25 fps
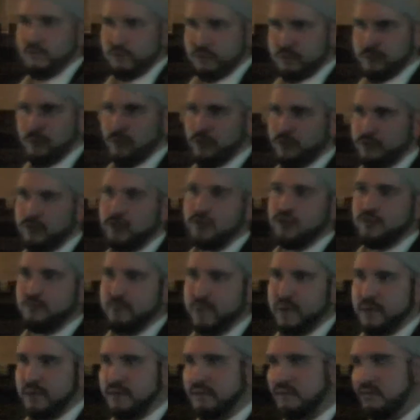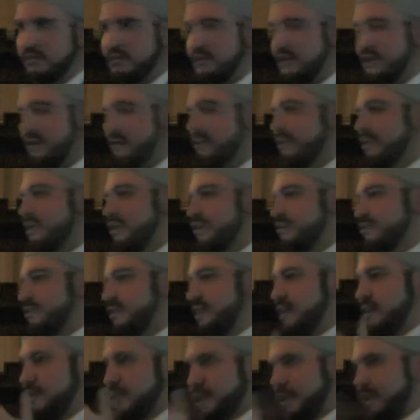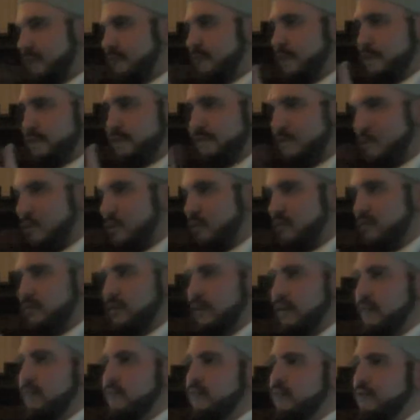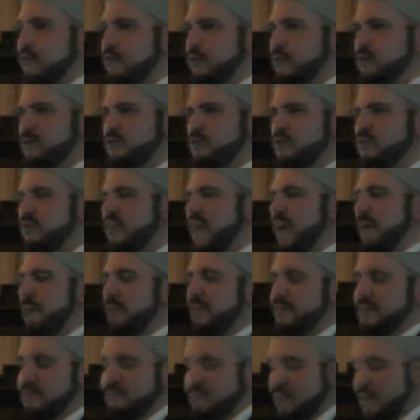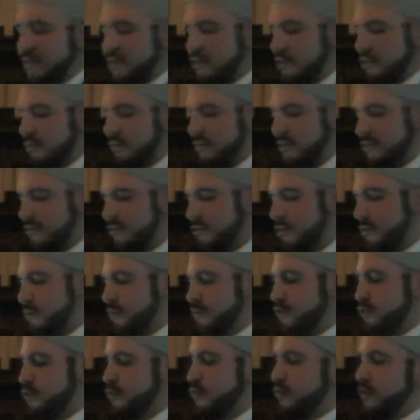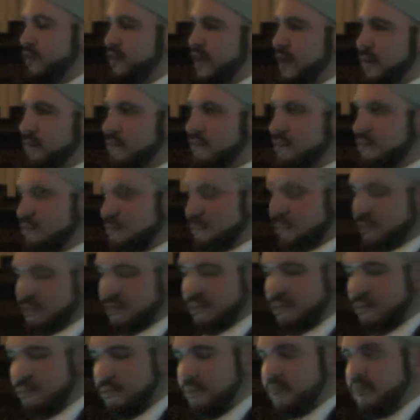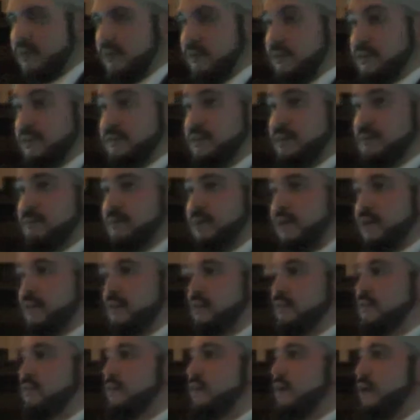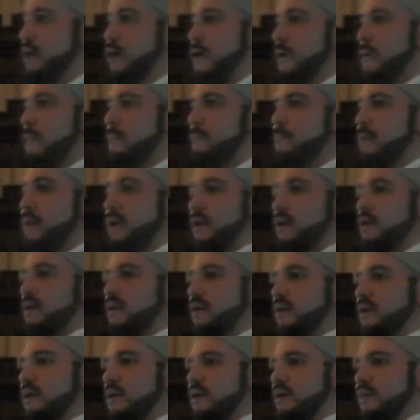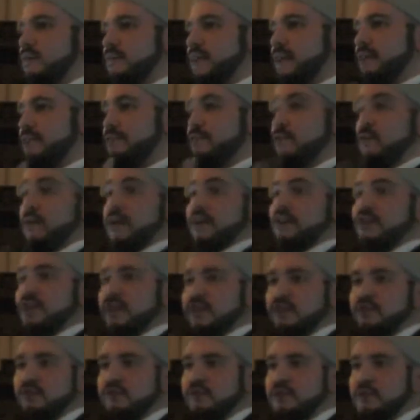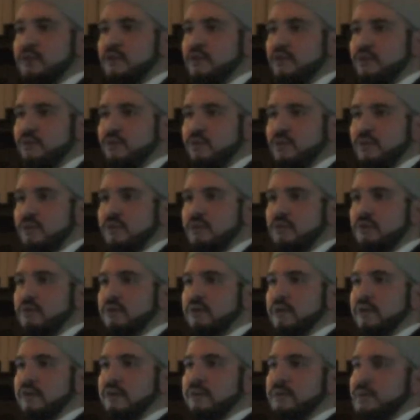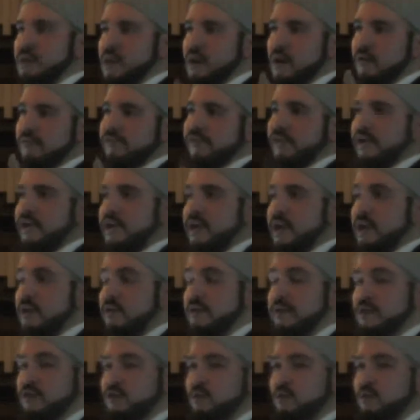so to speak. Yeah? So they fought, and it was called capitalism by the communists, we call it capitalism, because they were materialistic minds. But they fought each other during the Cold War. In the MacArthur era, there